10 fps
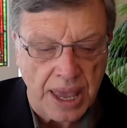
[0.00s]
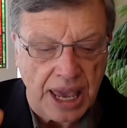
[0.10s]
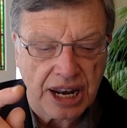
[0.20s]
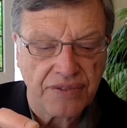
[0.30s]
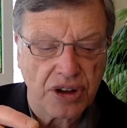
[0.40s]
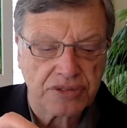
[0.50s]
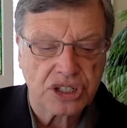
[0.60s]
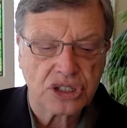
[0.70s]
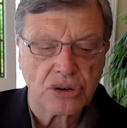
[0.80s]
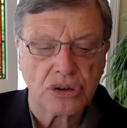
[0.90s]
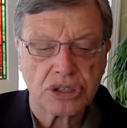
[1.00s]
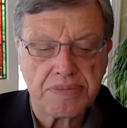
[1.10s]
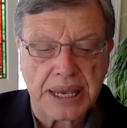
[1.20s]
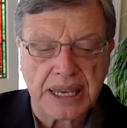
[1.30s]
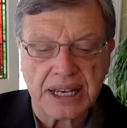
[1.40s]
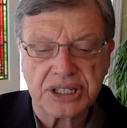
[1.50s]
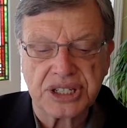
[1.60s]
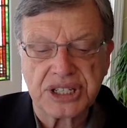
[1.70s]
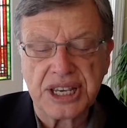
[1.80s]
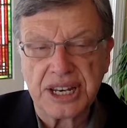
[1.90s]
It involves Soros making a
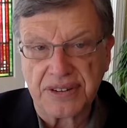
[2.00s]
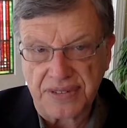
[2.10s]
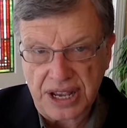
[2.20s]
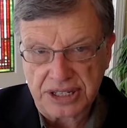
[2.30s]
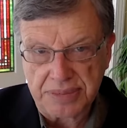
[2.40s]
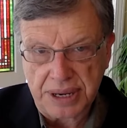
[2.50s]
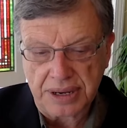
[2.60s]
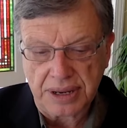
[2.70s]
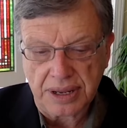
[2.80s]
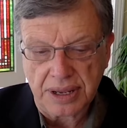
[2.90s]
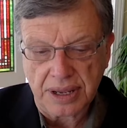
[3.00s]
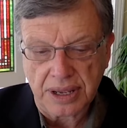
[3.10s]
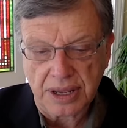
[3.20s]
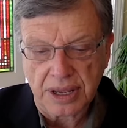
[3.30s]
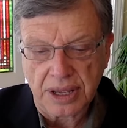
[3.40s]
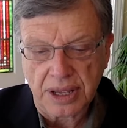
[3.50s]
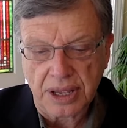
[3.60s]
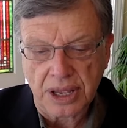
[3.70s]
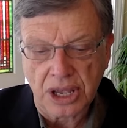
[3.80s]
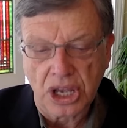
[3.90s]
seed investment
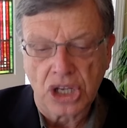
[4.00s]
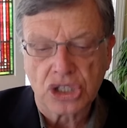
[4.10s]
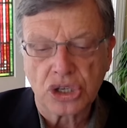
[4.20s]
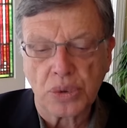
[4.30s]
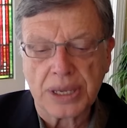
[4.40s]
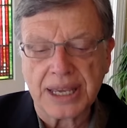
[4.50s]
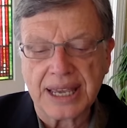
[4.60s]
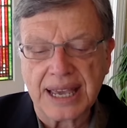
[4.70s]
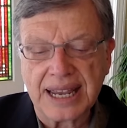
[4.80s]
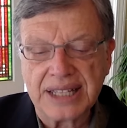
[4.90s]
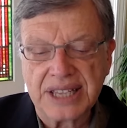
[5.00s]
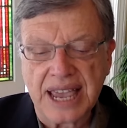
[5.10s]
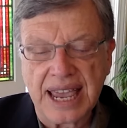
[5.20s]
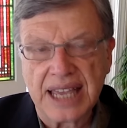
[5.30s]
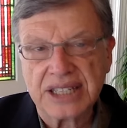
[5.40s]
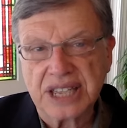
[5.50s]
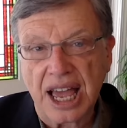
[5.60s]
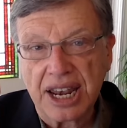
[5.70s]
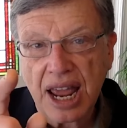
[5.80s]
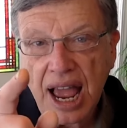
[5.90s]
so we can get his hands on